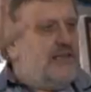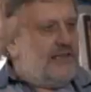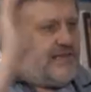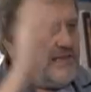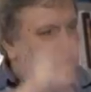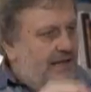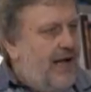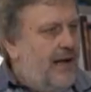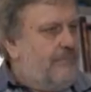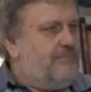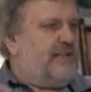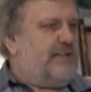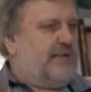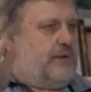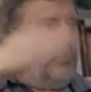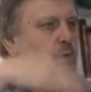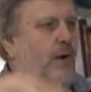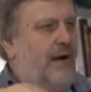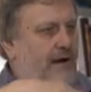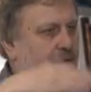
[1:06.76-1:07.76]
in slums
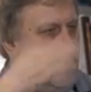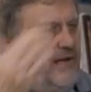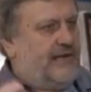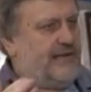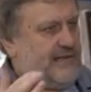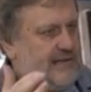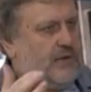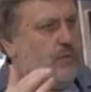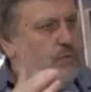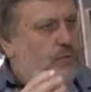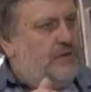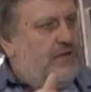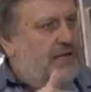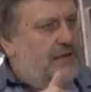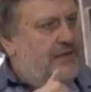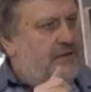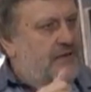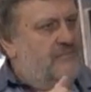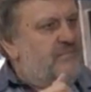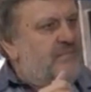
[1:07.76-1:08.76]
who are
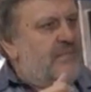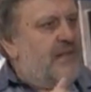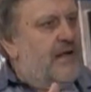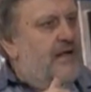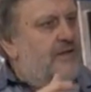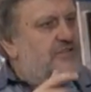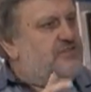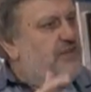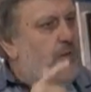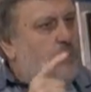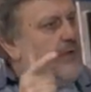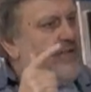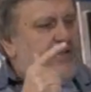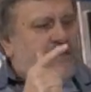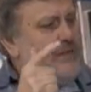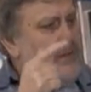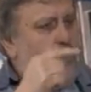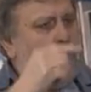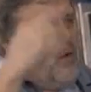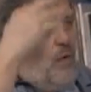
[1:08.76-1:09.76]
excluded. So
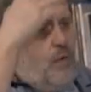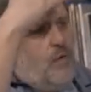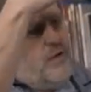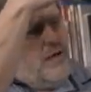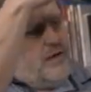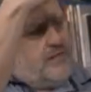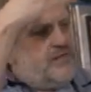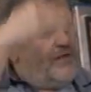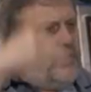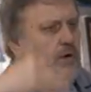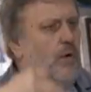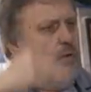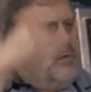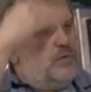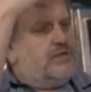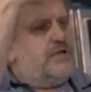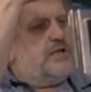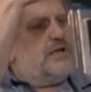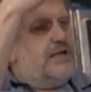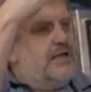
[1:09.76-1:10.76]
it's no longer the
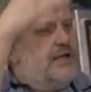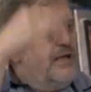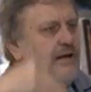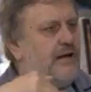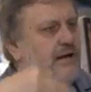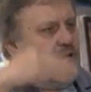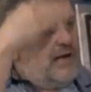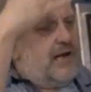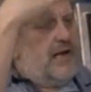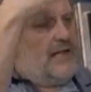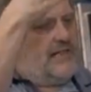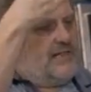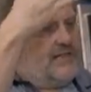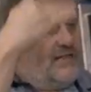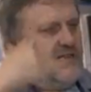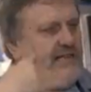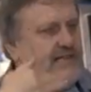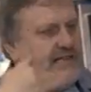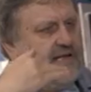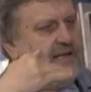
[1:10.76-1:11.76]
old clear class
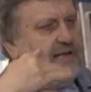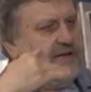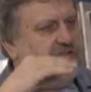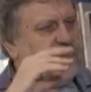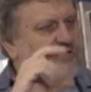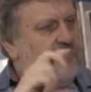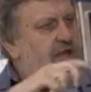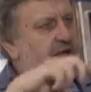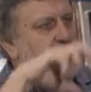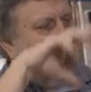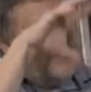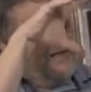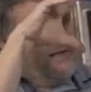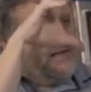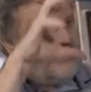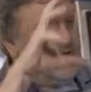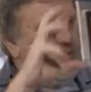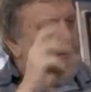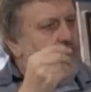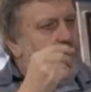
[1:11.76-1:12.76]
distinction.
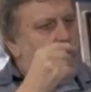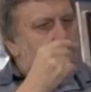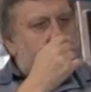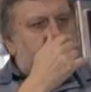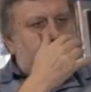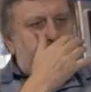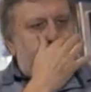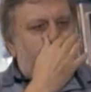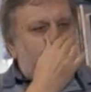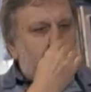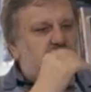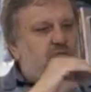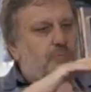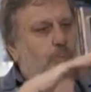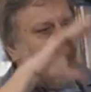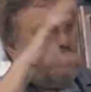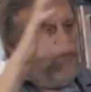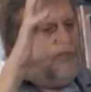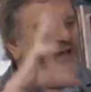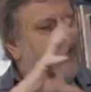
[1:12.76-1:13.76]
It's a much
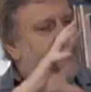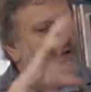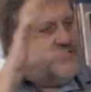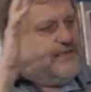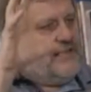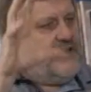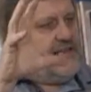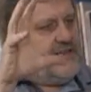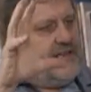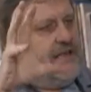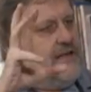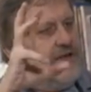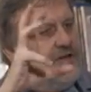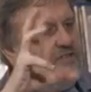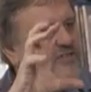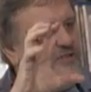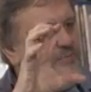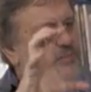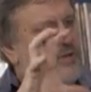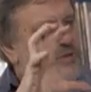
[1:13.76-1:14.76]
more vague
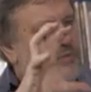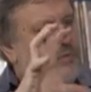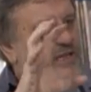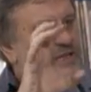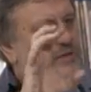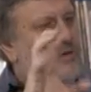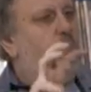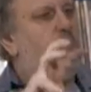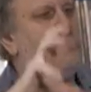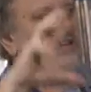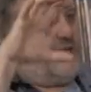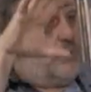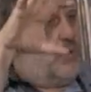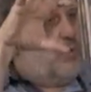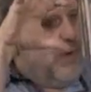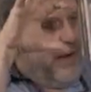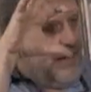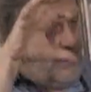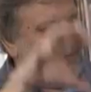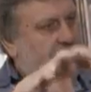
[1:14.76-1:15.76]
distinction between those
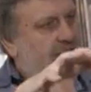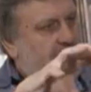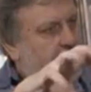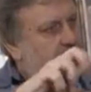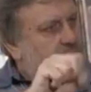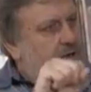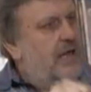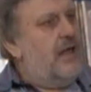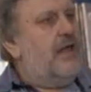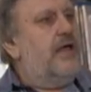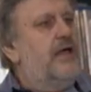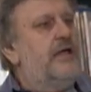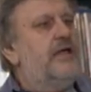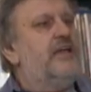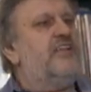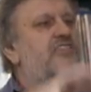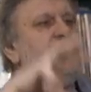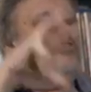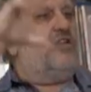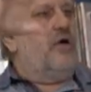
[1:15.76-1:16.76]
who are
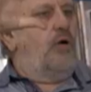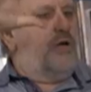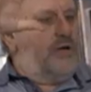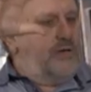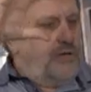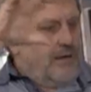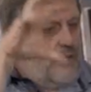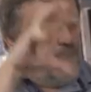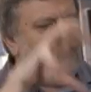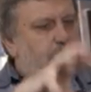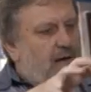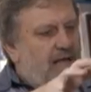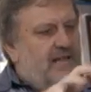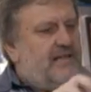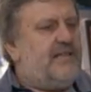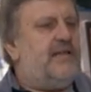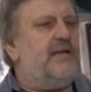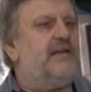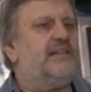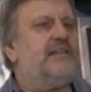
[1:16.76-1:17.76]
enjoying a
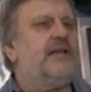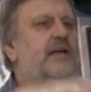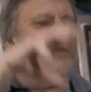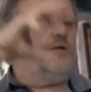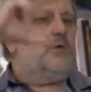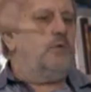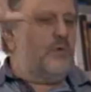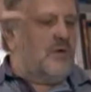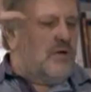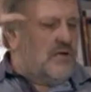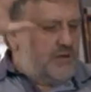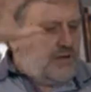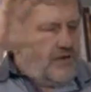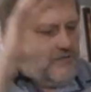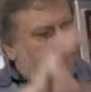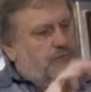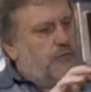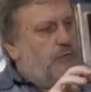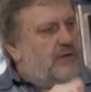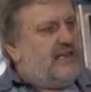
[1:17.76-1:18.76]
basic
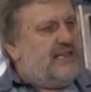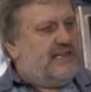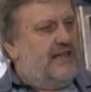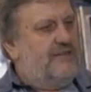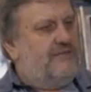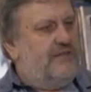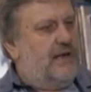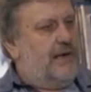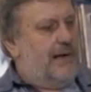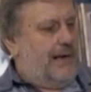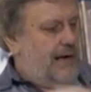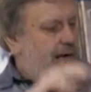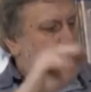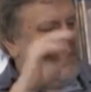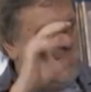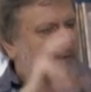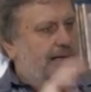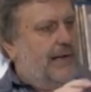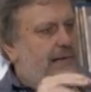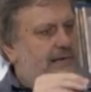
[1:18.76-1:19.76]
security, full civil
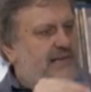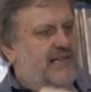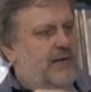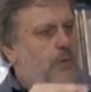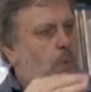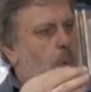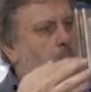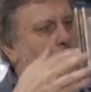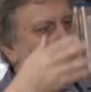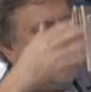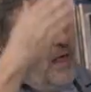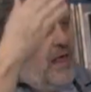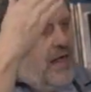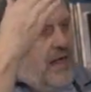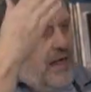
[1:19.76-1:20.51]
rights, and so on,